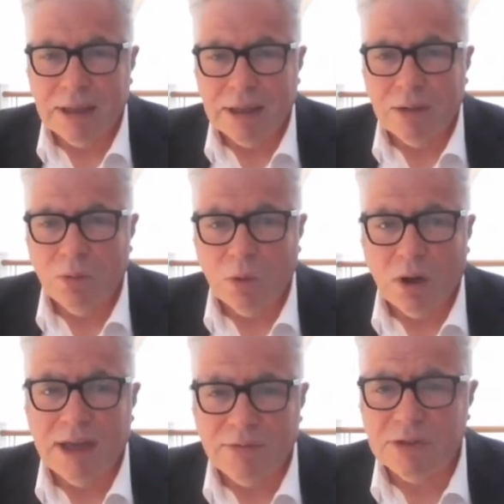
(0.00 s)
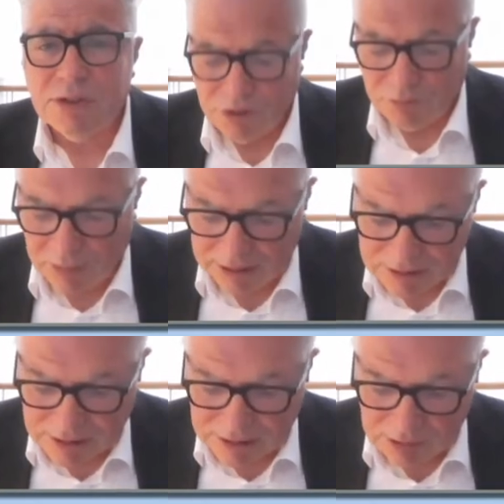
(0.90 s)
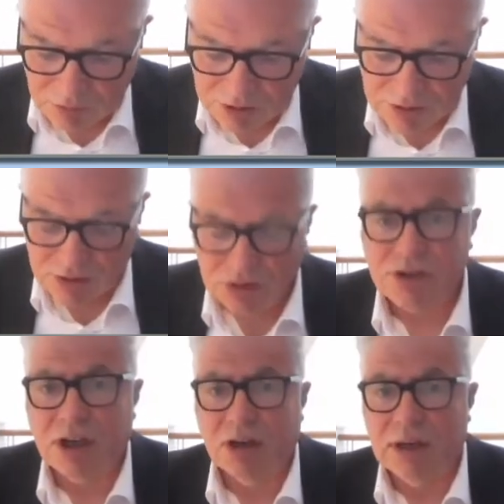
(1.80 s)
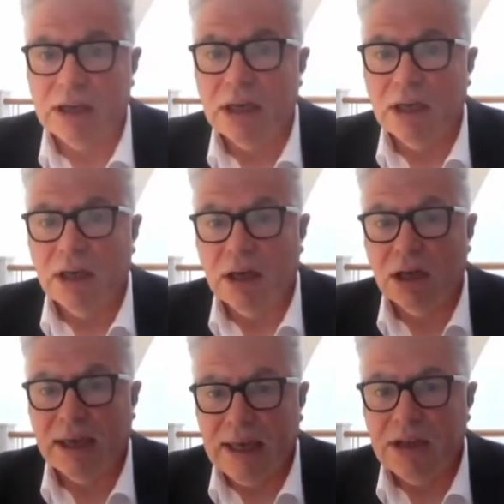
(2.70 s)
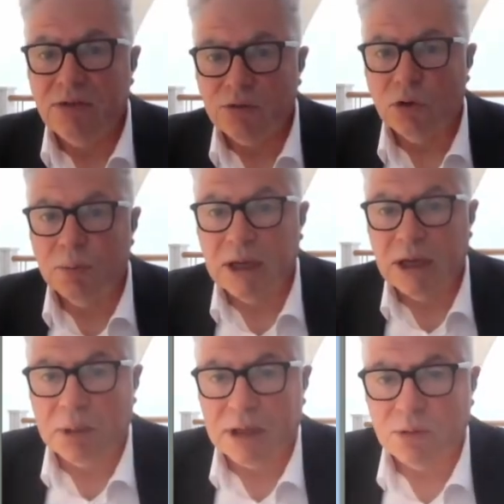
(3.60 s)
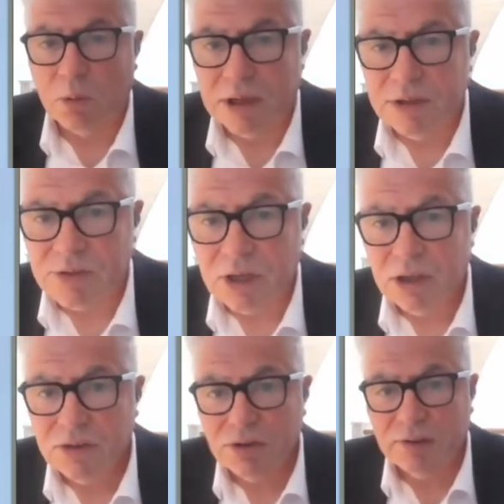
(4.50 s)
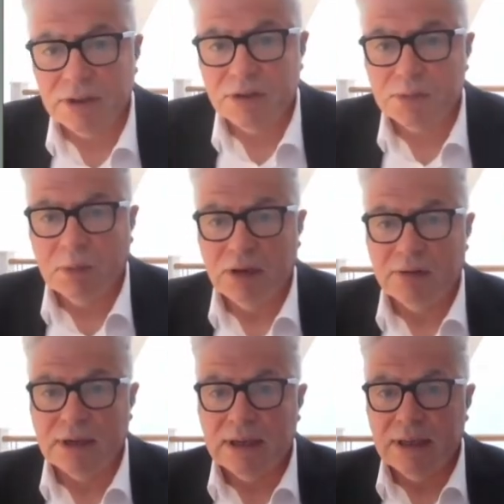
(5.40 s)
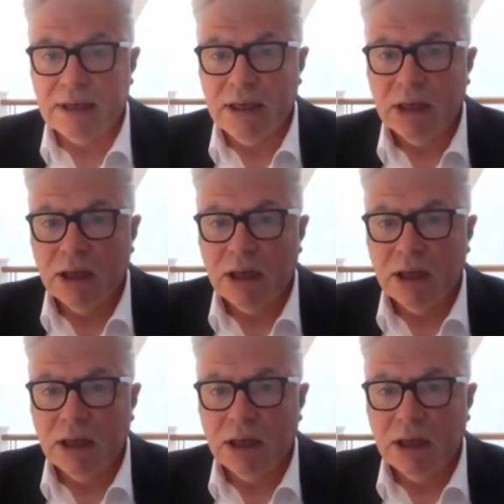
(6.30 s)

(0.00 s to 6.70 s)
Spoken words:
what efforts you've made to keep research going in trauma care pathways during this period. Clearly,